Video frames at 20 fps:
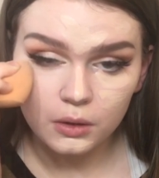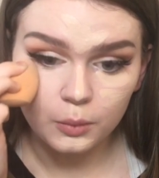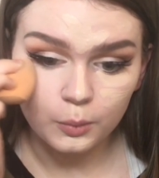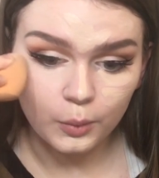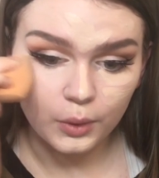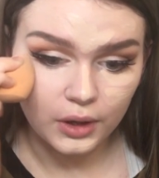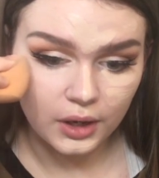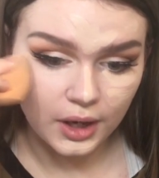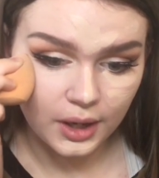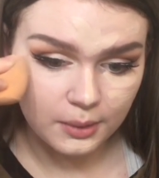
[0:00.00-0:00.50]

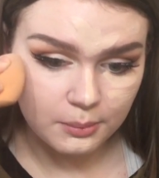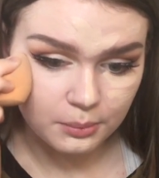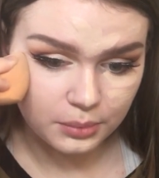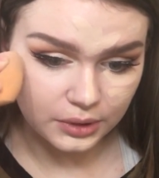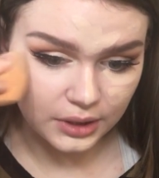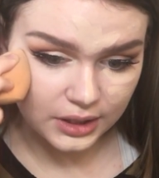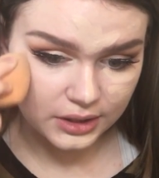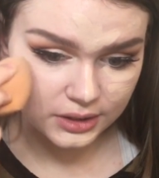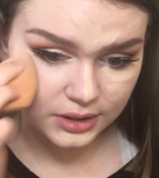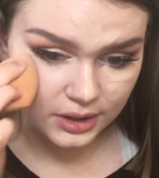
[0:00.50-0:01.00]
When I'm
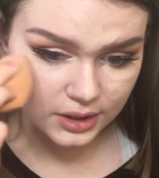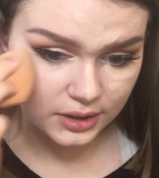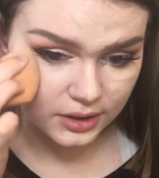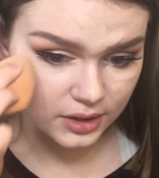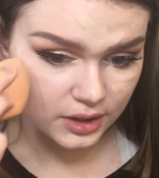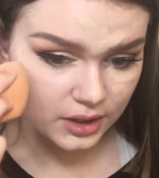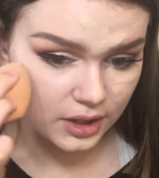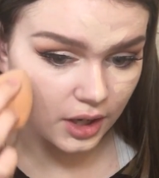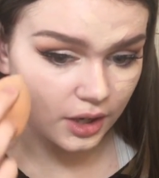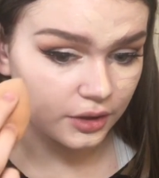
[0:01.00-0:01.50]
blending
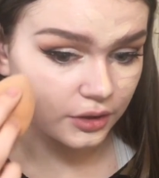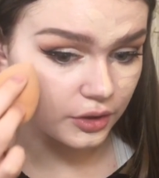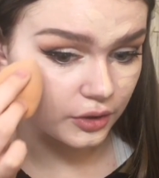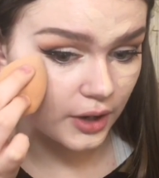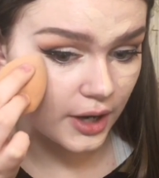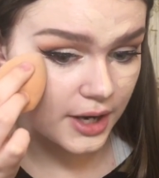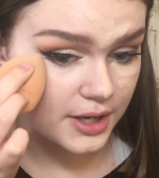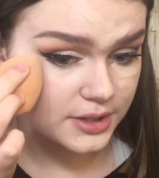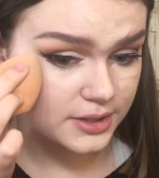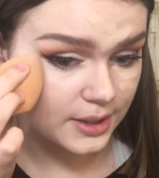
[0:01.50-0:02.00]
the under
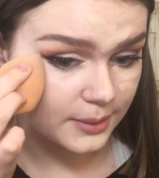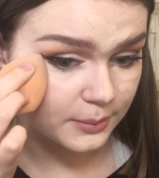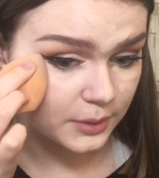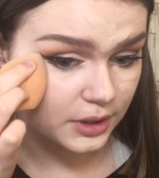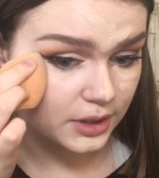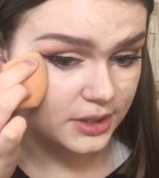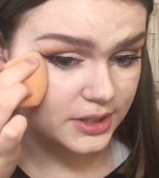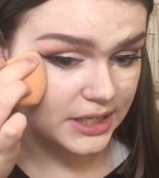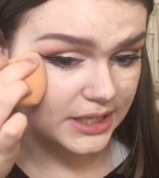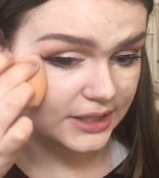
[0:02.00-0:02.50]
eyes, I'm
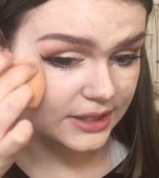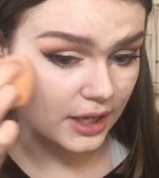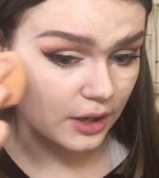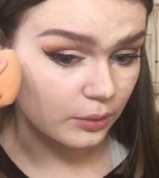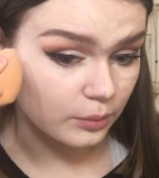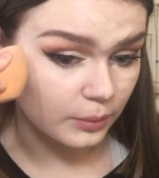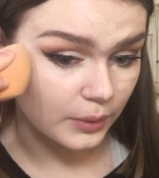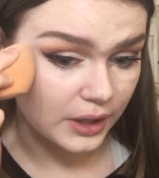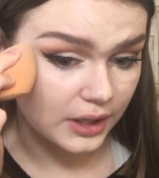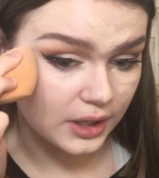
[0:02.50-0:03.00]
gonna take that
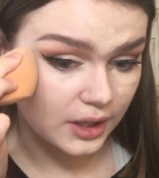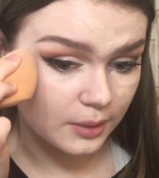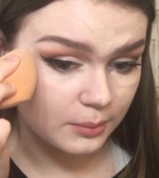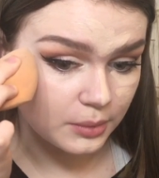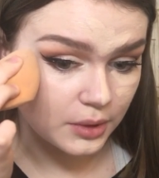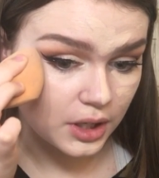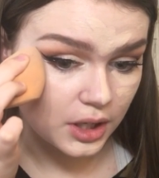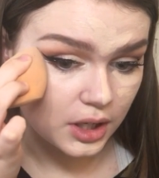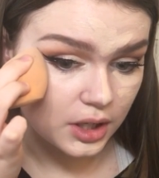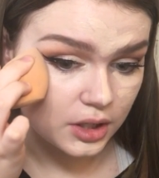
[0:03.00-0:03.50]
right up
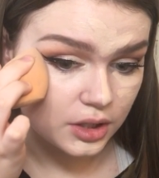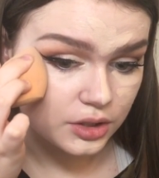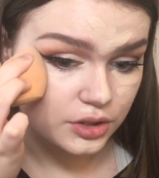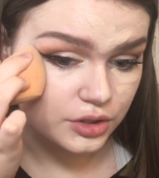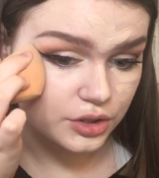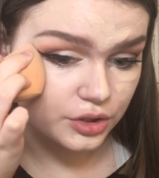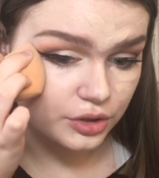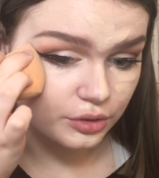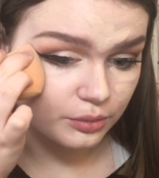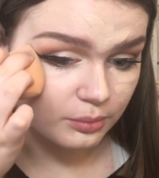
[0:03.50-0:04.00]

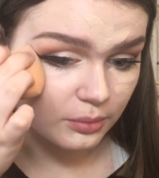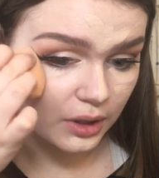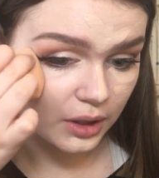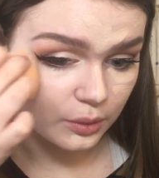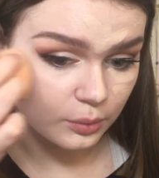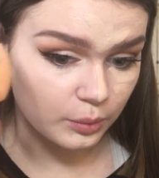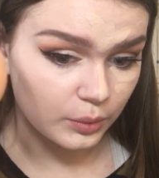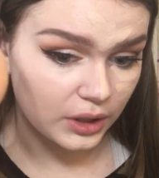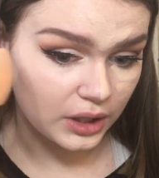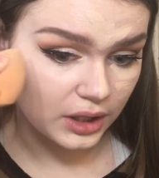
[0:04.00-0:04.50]
to my
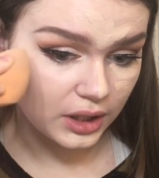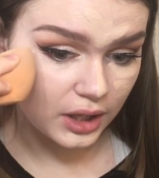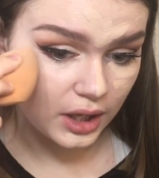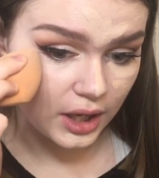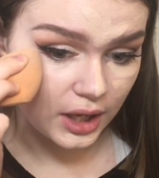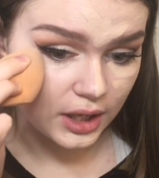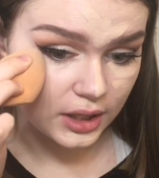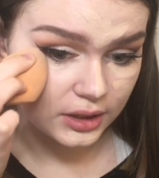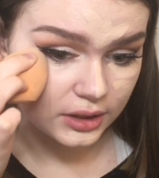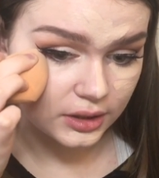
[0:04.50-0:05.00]
wing
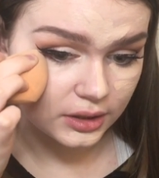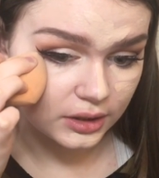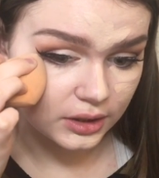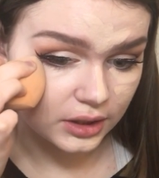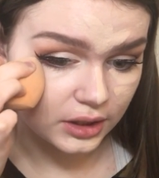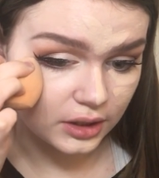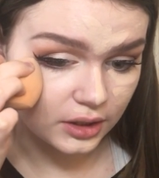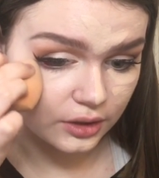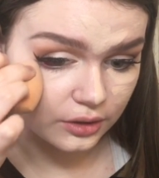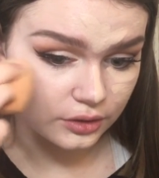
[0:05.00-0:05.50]
and
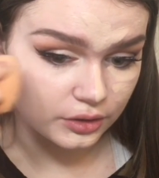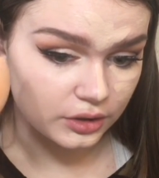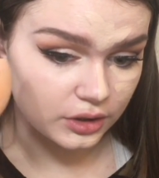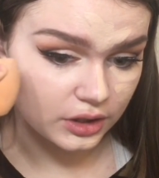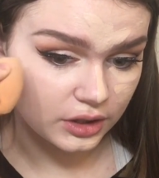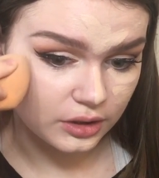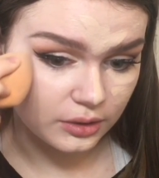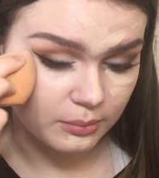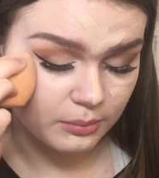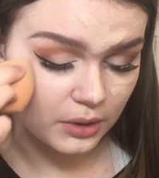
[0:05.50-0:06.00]
clean
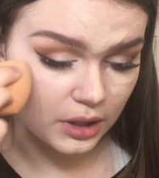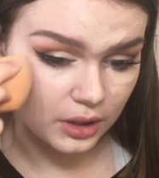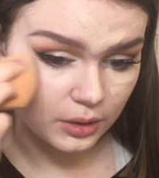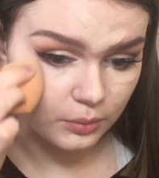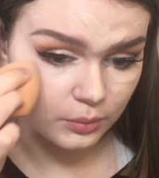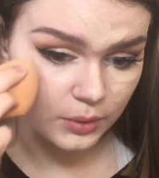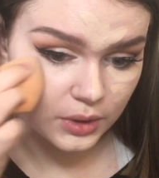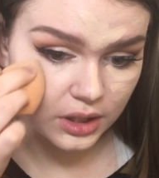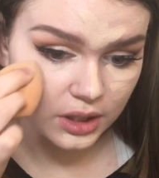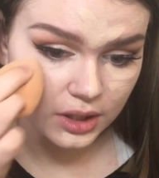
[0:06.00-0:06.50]
underneath my
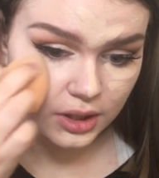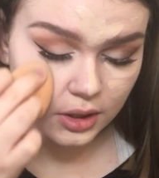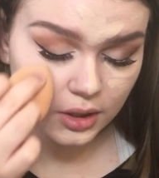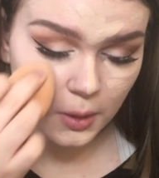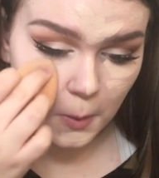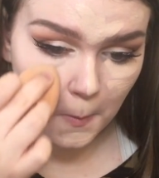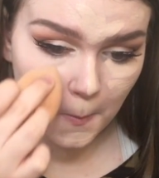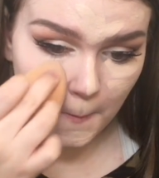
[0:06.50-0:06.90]
wing.